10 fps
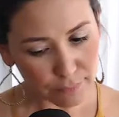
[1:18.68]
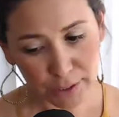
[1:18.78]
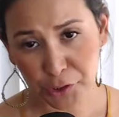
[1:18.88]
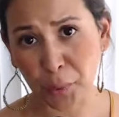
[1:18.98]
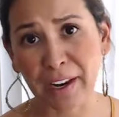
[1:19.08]

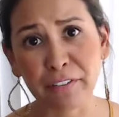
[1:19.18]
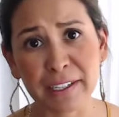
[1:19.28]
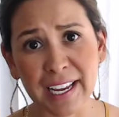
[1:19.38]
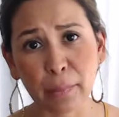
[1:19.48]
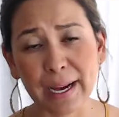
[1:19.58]
So every
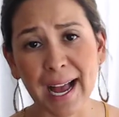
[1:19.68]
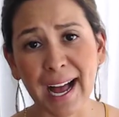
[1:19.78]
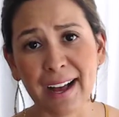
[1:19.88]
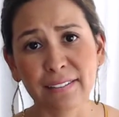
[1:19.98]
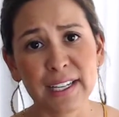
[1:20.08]
day we
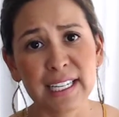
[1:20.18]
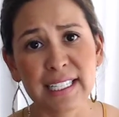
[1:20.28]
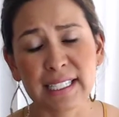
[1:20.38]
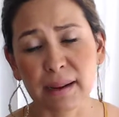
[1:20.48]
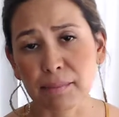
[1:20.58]
have
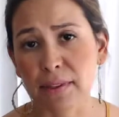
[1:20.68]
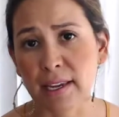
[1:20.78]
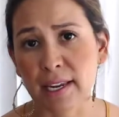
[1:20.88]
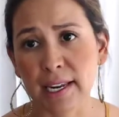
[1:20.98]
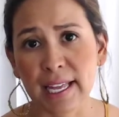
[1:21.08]

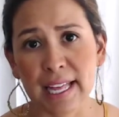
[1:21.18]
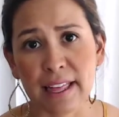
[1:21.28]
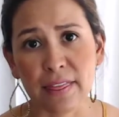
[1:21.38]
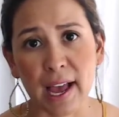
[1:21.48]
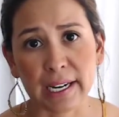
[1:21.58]
something
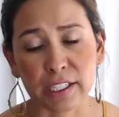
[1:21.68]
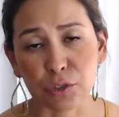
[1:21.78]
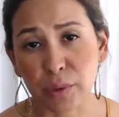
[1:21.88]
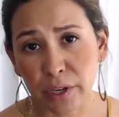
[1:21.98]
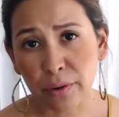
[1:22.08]
that can
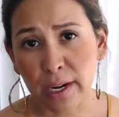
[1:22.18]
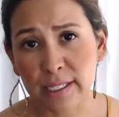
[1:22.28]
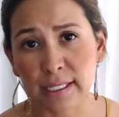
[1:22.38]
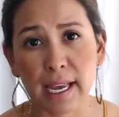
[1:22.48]
trigger us,